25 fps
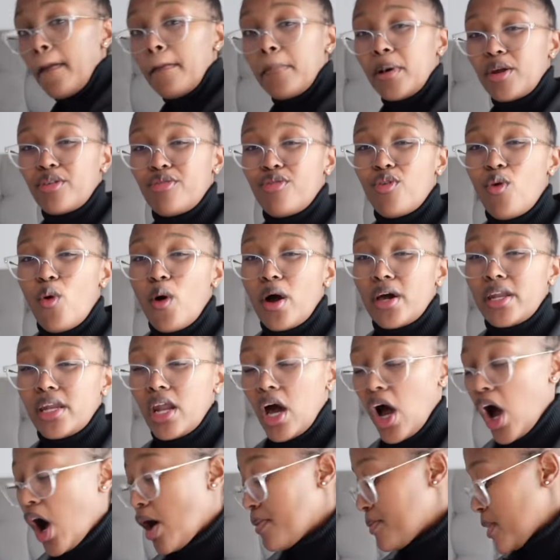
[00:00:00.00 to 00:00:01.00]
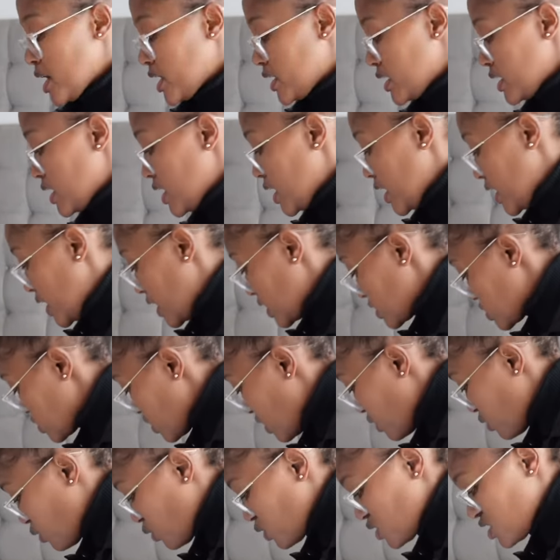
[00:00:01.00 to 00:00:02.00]
but for an arm and a leg
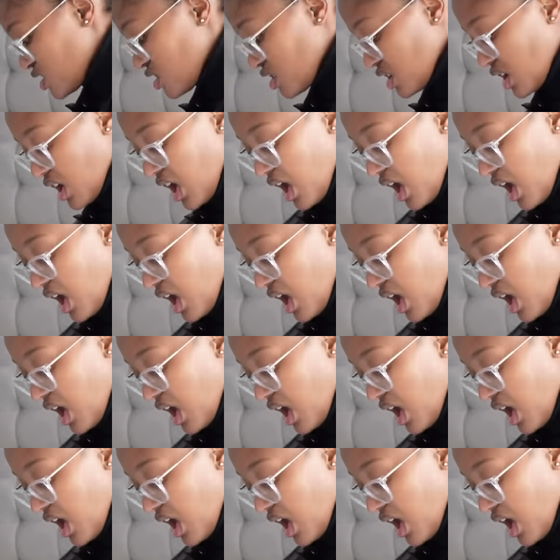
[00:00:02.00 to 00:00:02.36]
so i thought